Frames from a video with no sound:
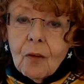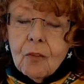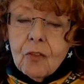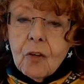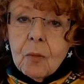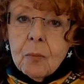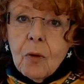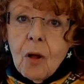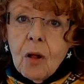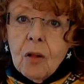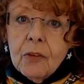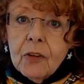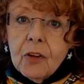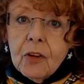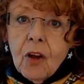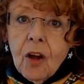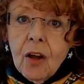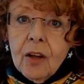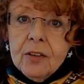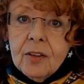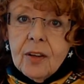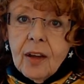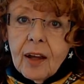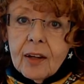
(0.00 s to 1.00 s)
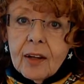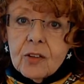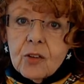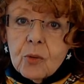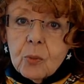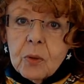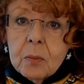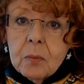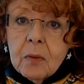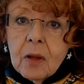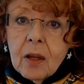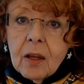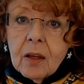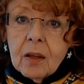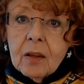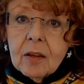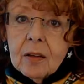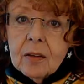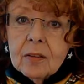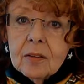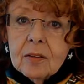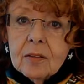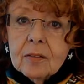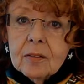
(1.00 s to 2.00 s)
from all the contacts we
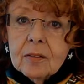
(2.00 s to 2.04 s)
make.